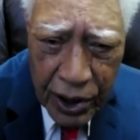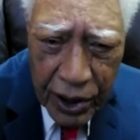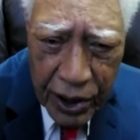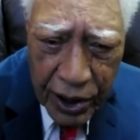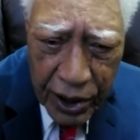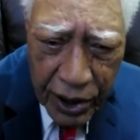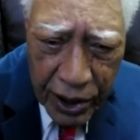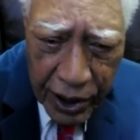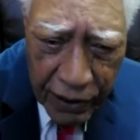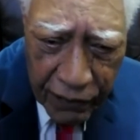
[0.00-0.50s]

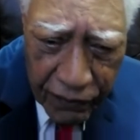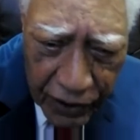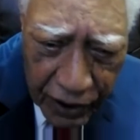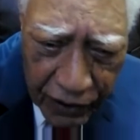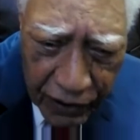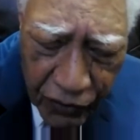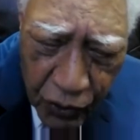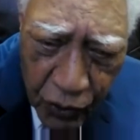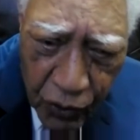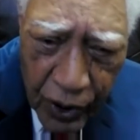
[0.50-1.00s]
if,
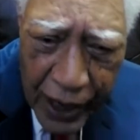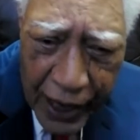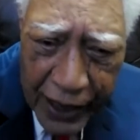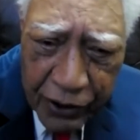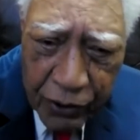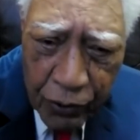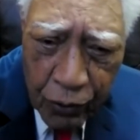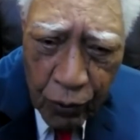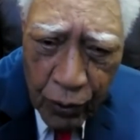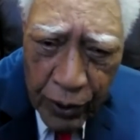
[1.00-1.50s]
if you got
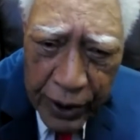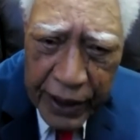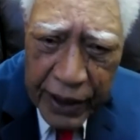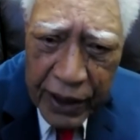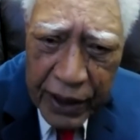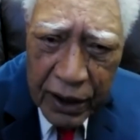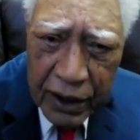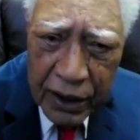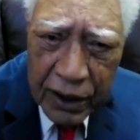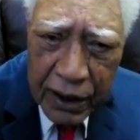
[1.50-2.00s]
the
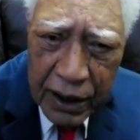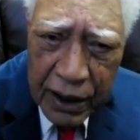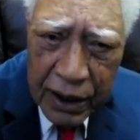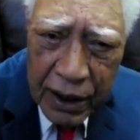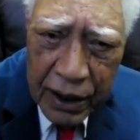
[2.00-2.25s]
will